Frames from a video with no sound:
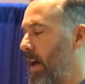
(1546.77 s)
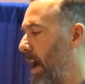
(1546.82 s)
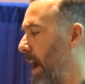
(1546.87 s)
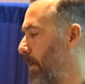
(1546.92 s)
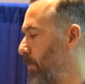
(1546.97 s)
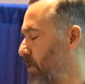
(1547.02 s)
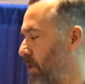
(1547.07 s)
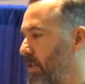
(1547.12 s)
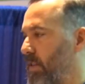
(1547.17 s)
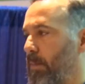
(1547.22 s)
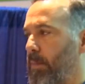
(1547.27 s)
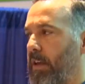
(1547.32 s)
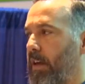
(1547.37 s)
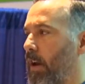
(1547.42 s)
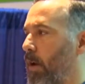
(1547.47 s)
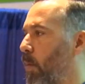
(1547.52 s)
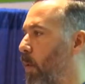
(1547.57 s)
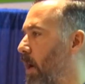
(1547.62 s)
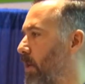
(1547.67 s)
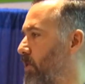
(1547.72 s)
I'm just simply
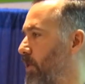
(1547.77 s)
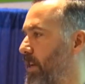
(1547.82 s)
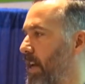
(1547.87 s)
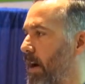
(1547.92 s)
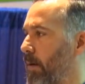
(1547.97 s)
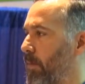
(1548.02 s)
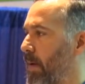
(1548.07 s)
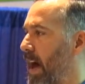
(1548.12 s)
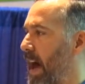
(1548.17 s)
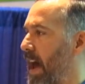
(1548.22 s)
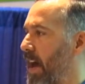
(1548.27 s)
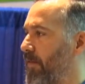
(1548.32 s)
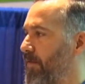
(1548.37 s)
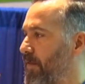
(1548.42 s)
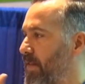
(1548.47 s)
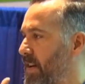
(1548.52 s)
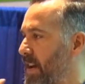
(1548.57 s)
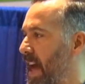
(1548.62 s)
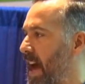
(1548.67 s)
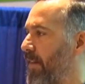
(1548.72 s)
going to wash it down. I have
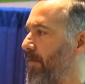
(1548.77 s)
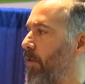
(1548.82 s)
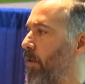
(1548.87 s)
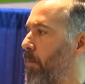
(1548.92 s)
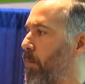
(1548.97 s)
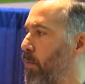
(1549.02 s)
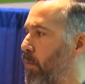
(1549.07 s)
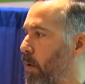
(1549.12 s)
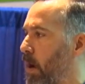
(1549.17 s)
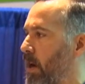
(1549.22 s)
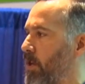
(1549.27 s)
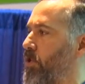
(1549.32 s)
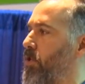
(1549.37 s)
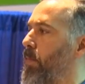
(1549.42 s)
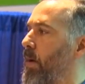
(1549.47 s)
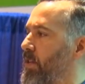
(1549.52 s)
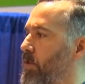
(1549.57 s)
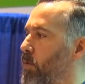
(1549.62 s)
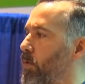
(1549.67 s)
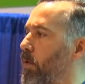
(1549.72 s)
never brushed
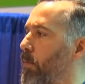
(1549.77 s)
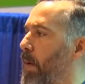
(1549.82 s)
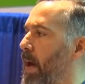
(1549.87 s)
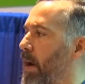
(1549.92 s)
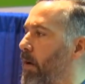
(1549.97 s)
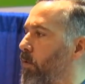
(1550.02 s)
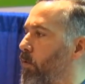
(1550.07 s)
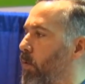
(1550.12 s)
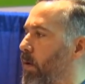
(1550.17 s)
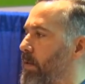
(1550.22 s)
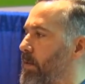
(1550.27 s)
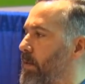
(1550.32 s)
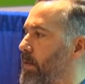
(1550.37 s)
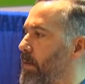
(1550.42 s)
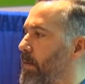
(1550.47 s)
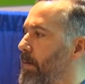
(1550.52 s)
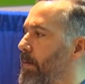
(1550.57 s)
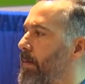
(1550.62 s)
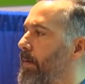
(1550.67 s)
my solar panels once.